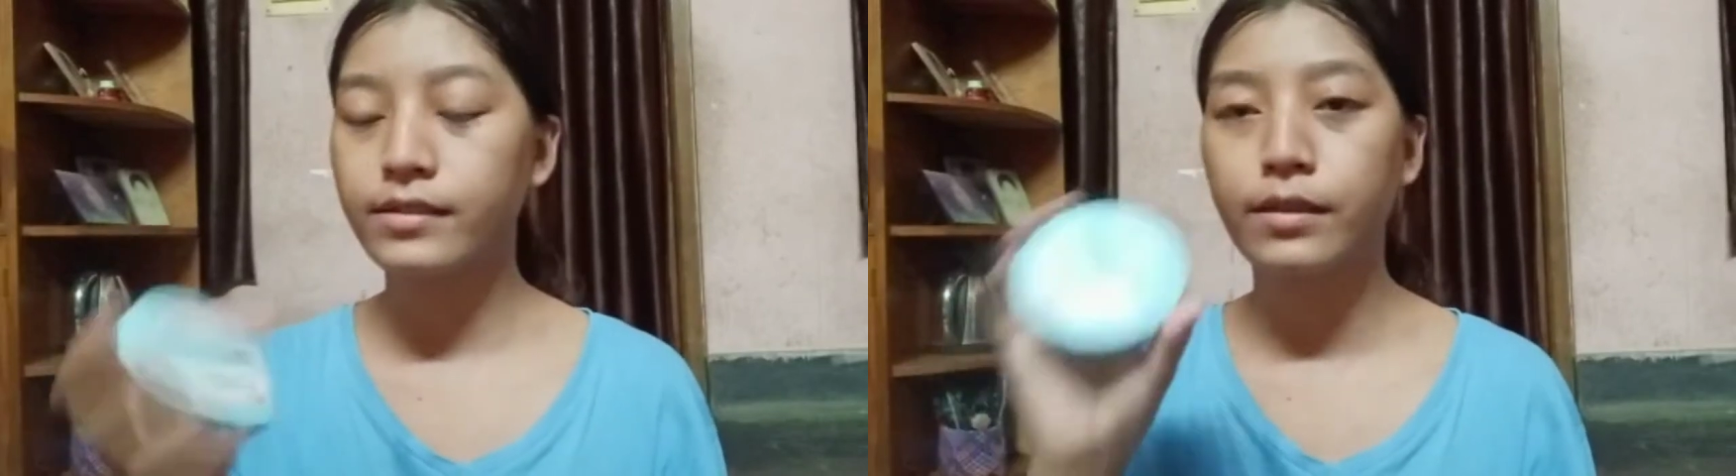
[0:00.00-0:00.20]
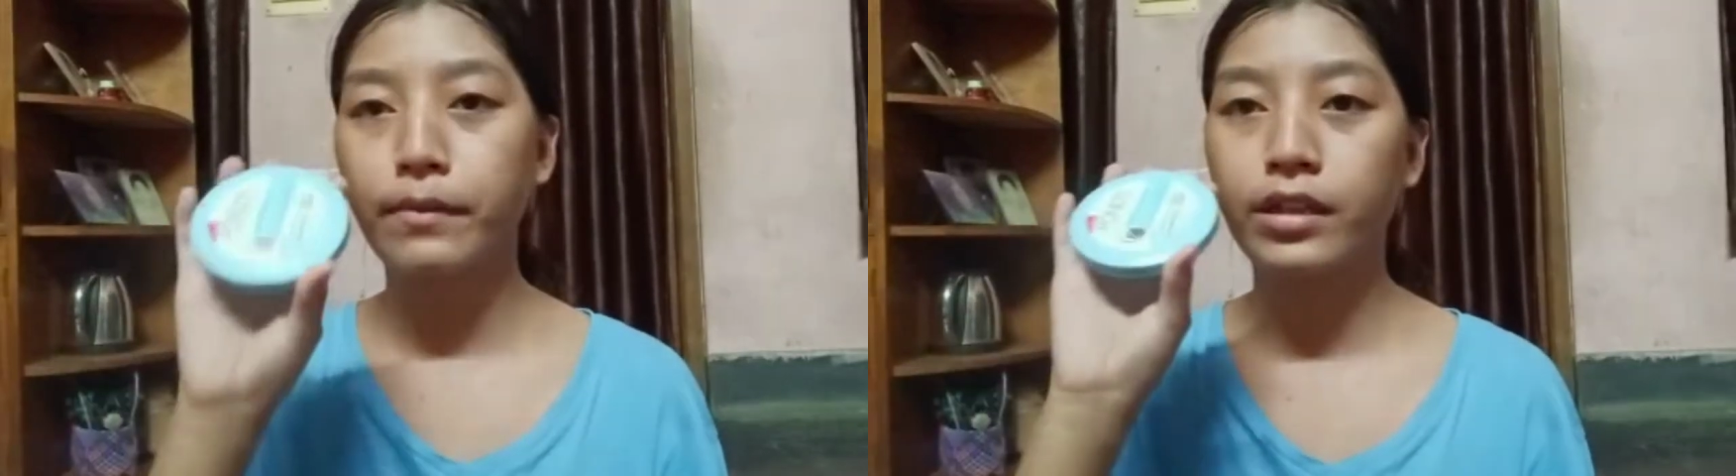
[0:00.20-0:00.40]

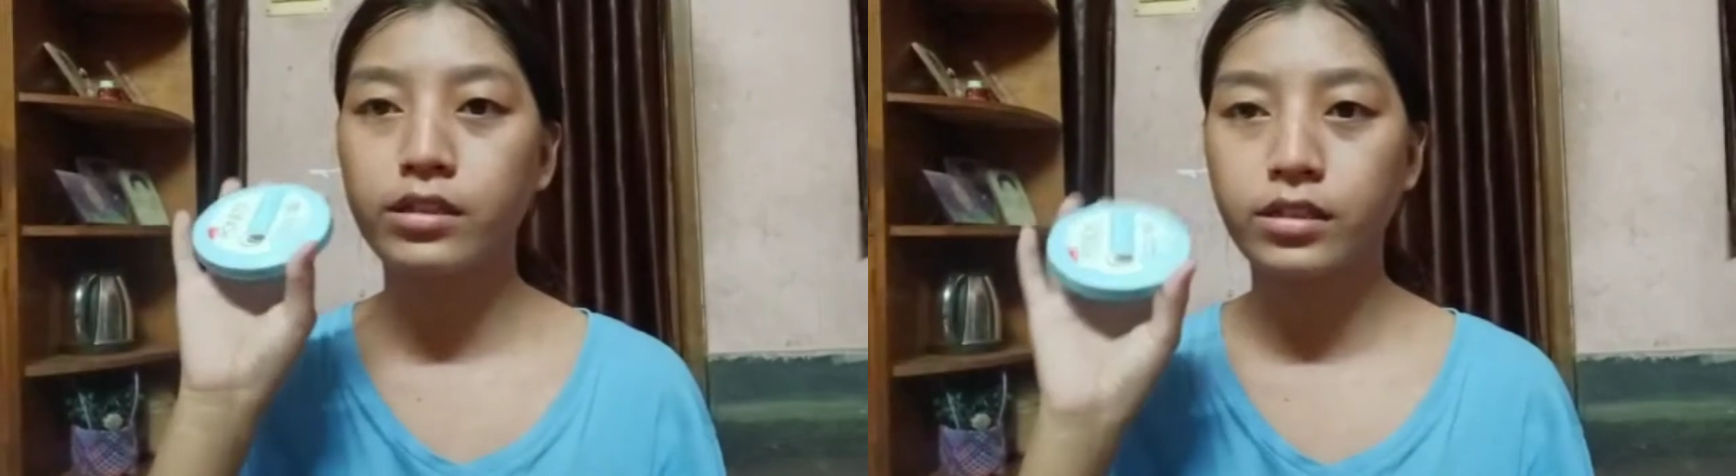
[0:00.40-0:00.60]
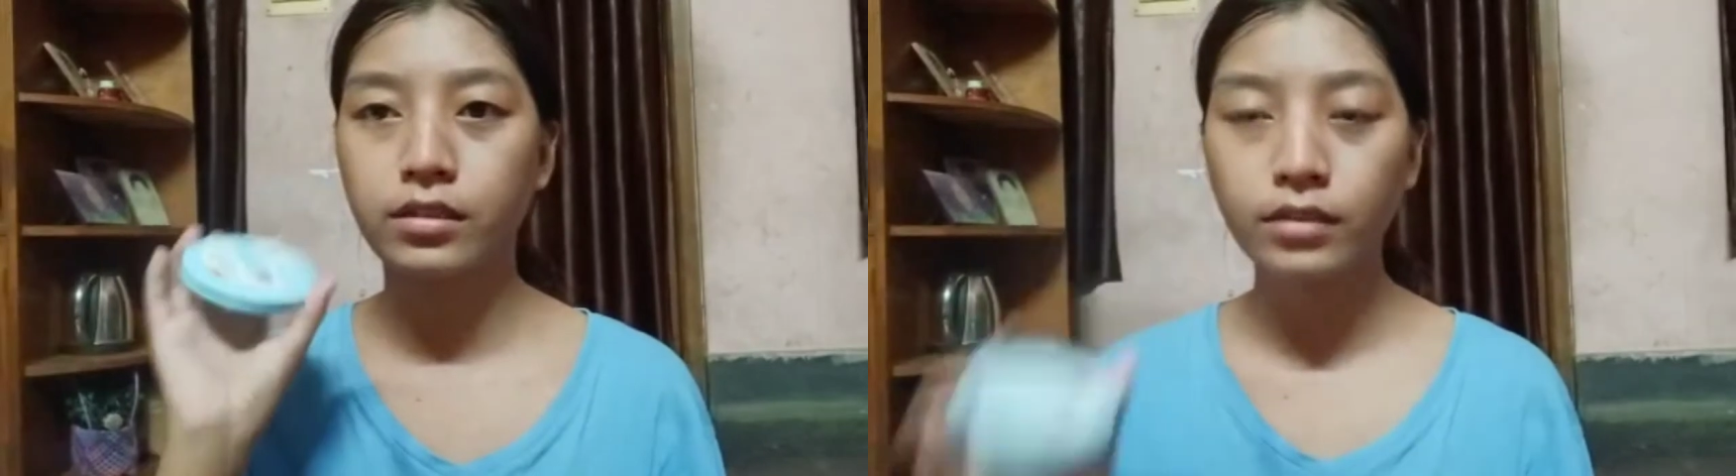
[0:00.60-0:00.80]

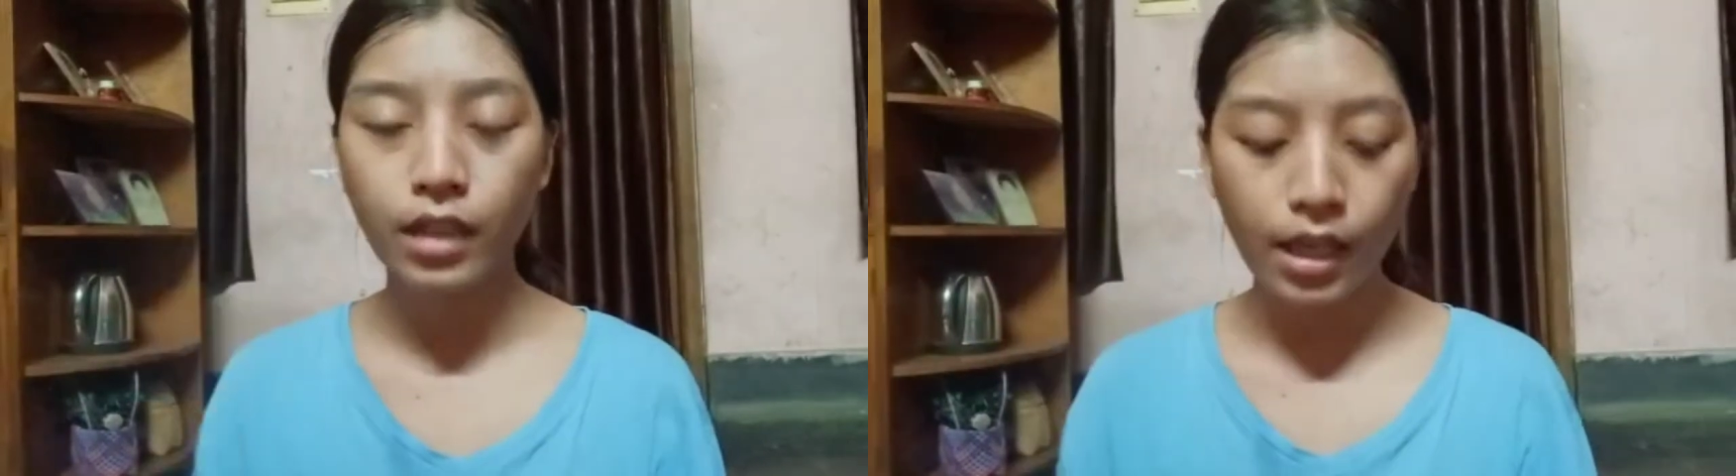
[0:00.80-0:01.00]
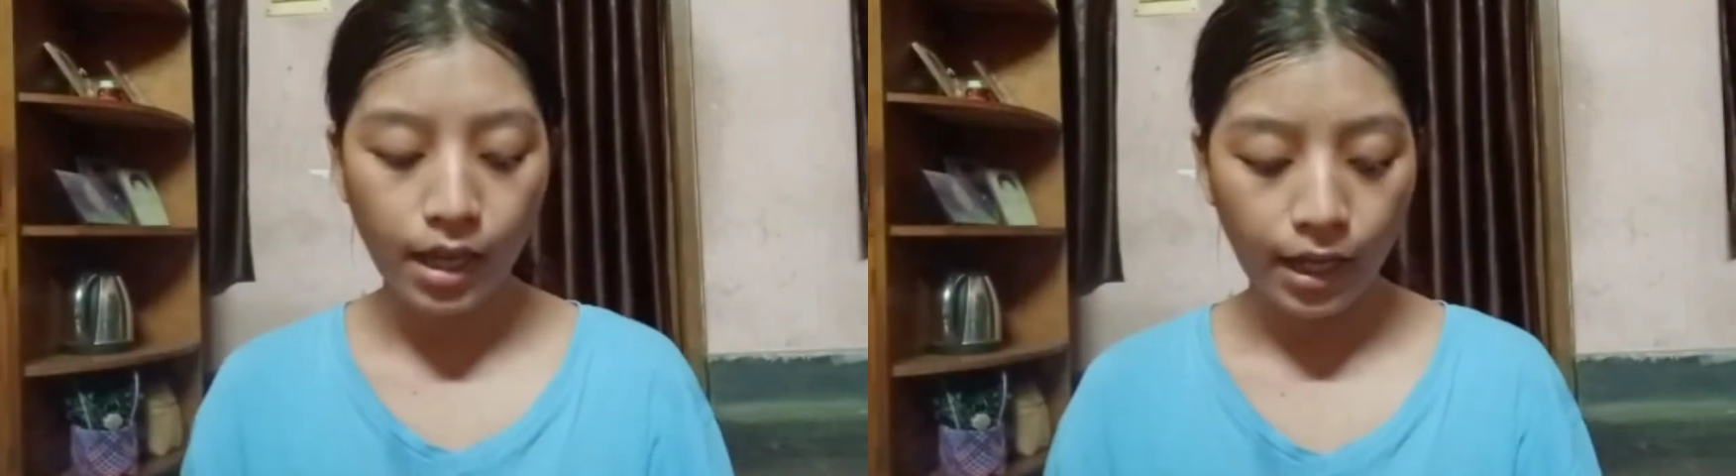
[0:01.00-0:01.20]
mentioned,
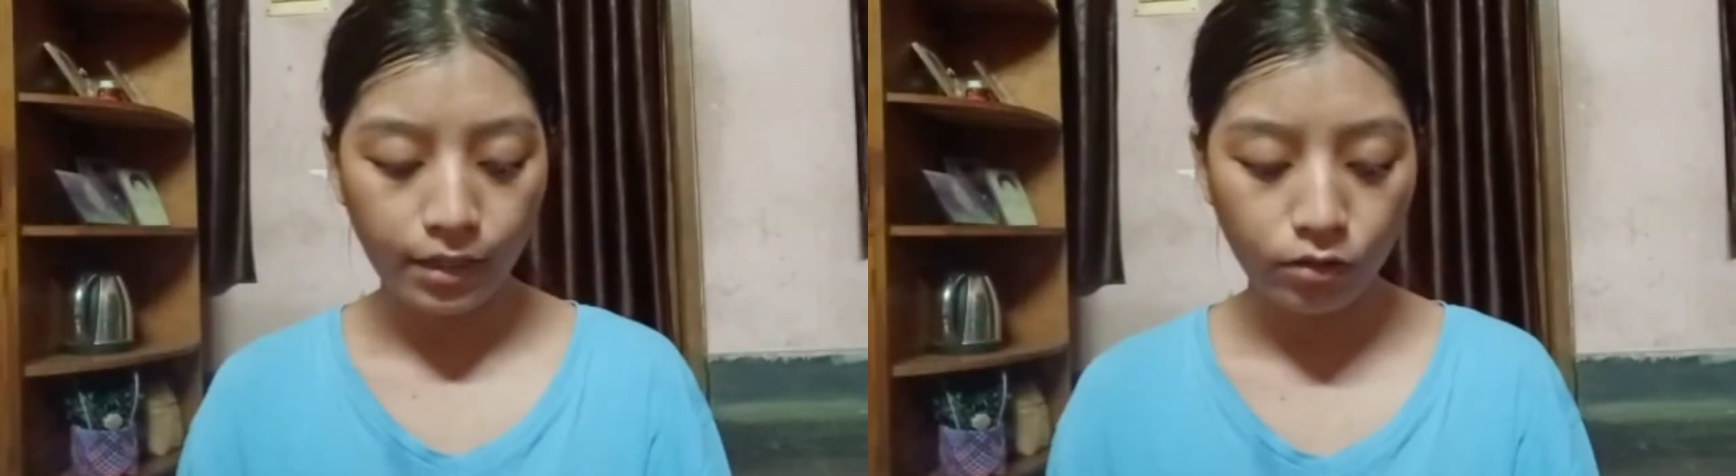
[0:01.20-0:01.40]
and